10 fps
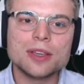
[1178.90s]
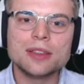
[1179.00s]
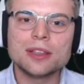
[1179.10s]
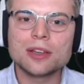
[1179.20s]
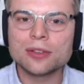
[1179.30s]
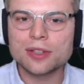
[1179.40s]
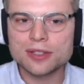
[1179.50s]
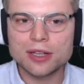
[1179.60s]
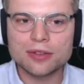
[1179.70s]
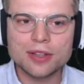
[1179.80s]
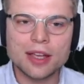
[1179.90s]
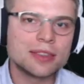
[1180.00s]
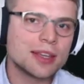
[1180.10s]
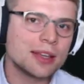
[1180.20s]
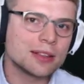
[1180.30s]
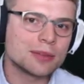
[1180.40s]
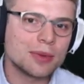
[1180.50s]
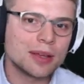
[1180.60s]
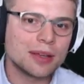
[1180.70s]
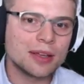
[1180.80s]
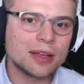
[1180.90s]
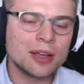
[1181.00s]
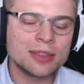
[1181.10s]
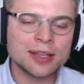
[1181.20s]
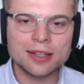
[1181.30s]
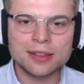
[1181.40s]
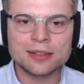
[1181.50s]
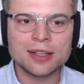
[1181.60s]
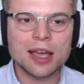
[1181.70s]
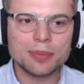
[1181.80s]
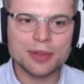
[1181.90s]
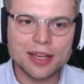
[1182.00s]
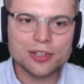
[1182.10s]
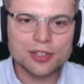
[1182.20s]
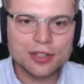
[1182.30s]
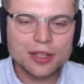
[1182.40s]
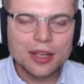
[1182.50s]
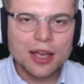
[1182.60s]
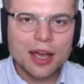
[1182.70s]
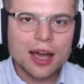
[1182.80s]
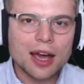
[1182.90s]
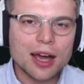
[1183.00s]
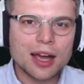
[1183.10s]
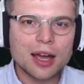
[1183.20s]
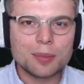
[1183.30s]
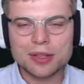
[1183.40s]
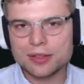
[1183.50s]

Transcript: in the context of the entitled application. But